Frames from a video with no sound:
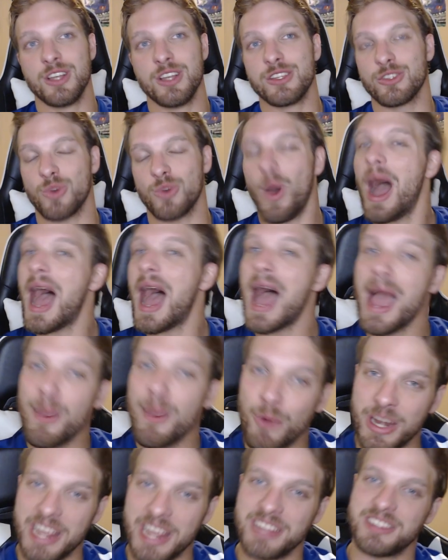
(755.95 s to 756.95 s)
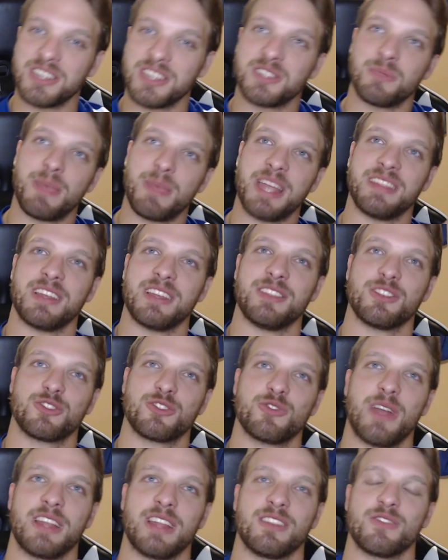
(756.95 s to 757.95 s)
So I would anticipate that the
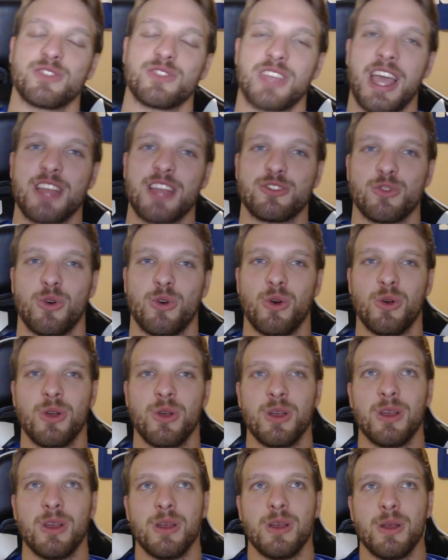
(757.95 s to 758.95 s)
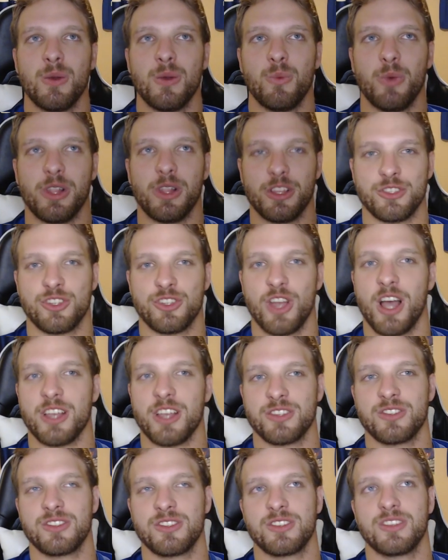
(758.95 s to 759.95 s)
strength of schedule will
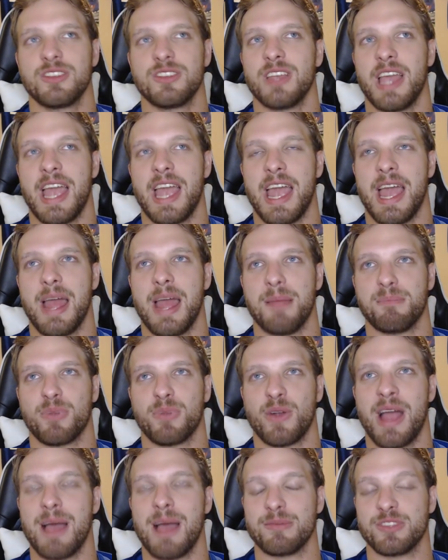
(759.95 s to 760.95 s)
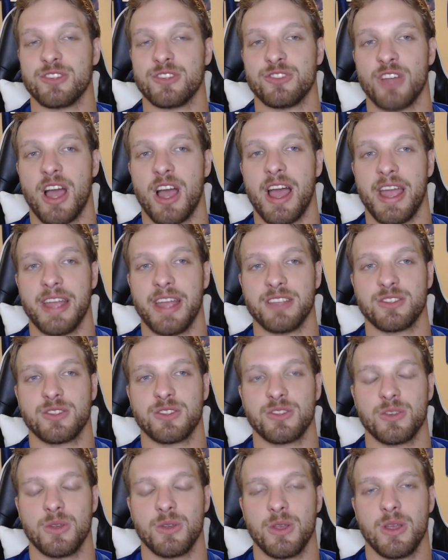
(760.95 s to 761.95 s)
adjust, and perhaps the
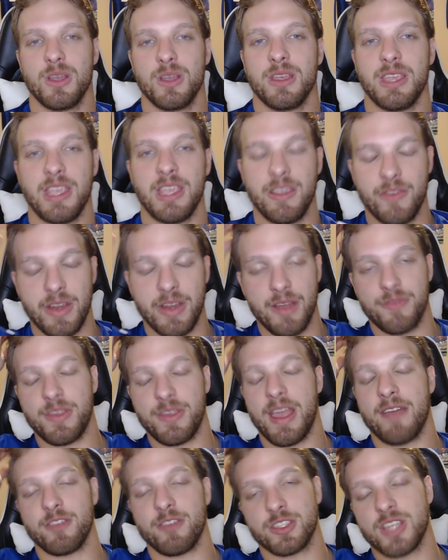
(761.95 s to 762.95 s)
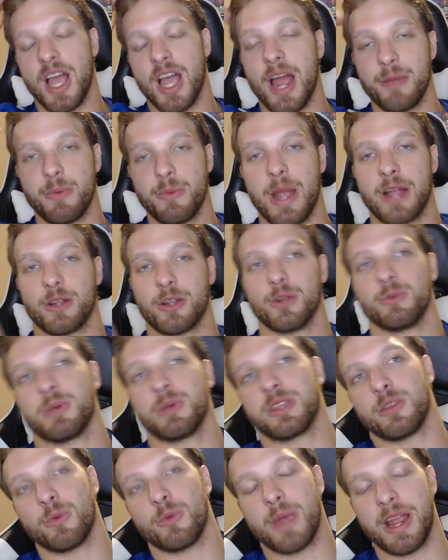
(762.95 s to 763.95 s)
Giants, even if they have a tied record
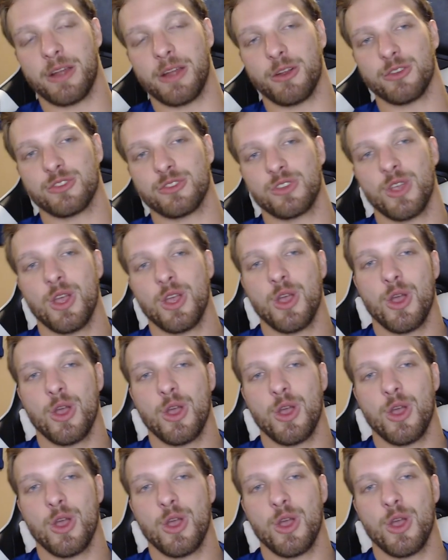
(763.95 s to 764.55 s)
with the Raiders,